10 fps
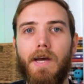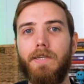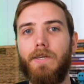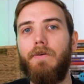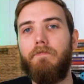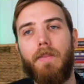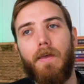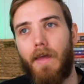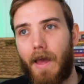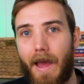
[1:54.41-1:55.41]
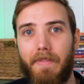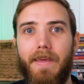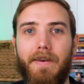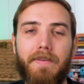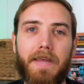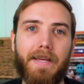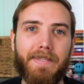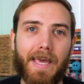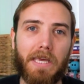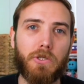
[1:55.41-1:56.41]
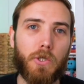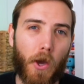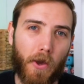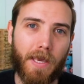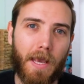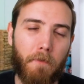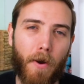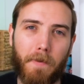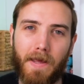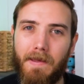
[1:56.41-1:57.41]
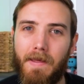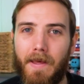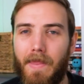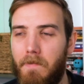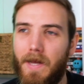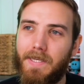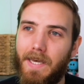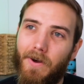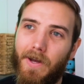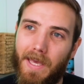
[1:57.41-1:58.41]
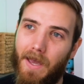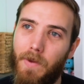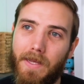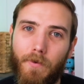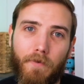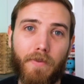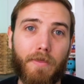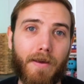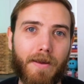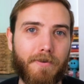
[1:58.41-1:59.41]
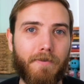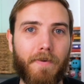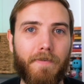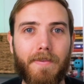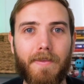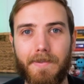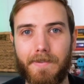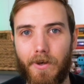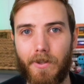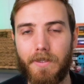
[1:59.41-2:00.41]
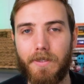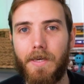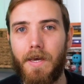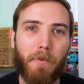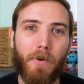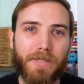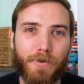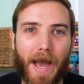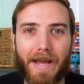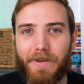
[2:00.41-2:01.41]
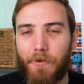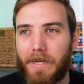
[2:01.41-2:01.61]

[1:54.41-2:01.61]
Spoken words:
So at the end of the day, to get your turnkey property, they might say, oh yeah, we can do it for $350,000. But once you add your